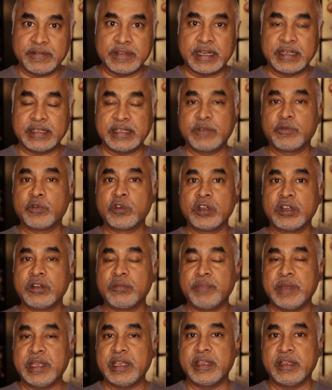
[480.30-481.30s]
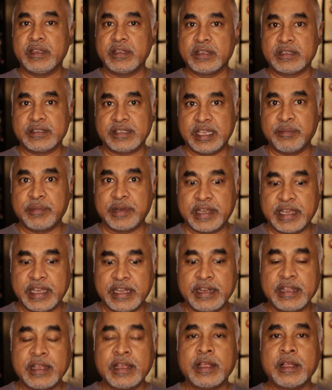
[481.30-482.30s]
that they wouldn't be the same
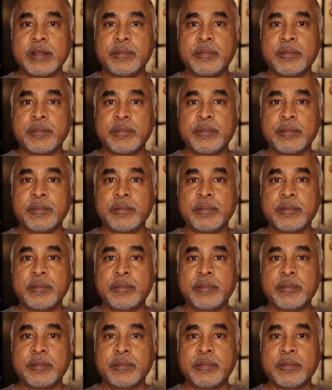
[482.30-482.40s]
again,